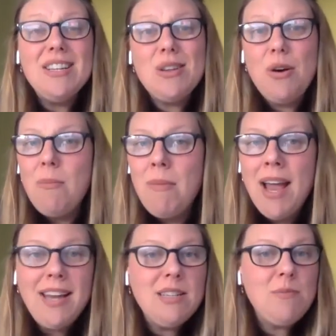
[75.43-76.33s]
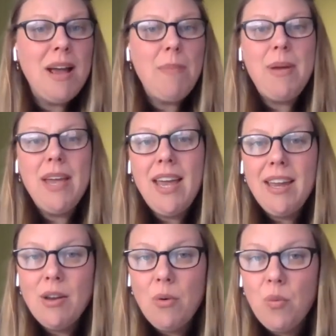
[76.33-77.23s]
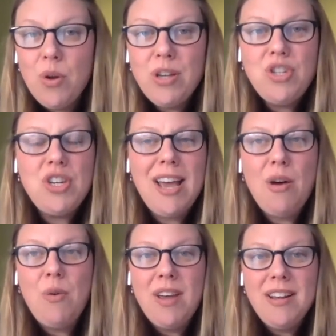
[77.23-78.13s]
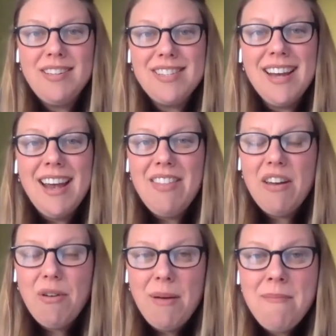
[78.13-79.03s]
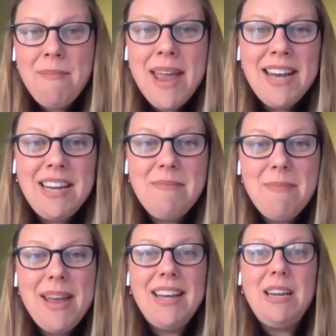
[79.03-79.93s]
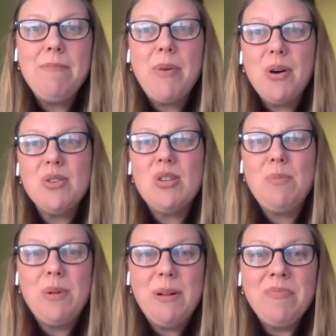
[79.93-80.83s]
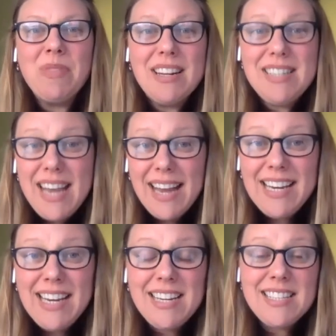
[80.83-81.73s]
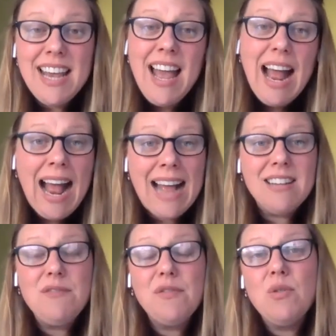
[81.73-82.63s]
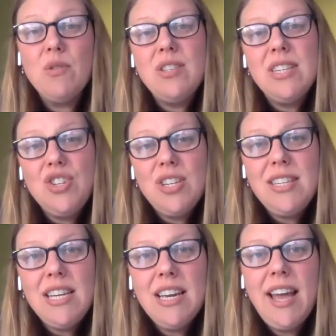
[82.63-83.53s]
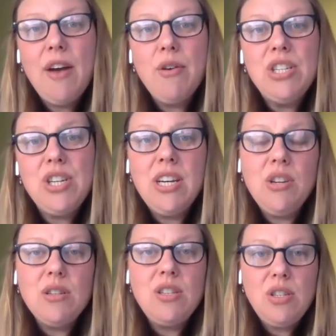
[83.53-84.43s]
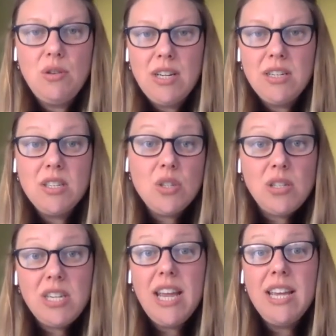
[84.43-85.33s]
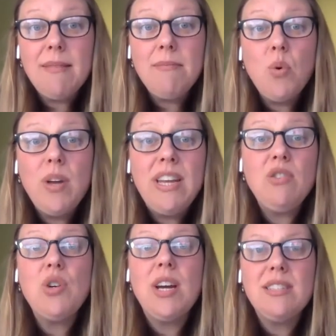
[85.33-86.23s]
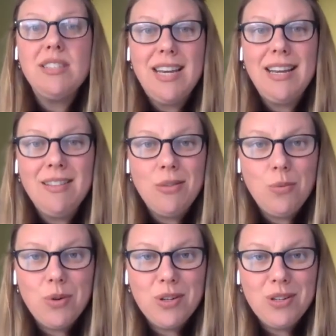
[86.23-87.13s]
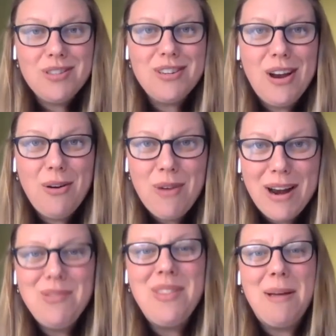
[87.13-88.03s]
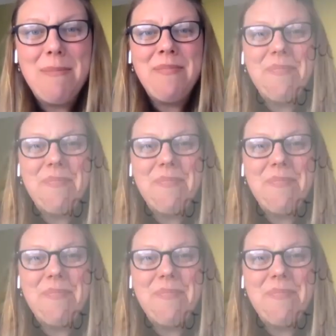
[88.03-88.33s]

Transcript: so mind mapping, word showers, there are many, many possible techniques. And of course, just encouraging your students to take more interest in the world around them.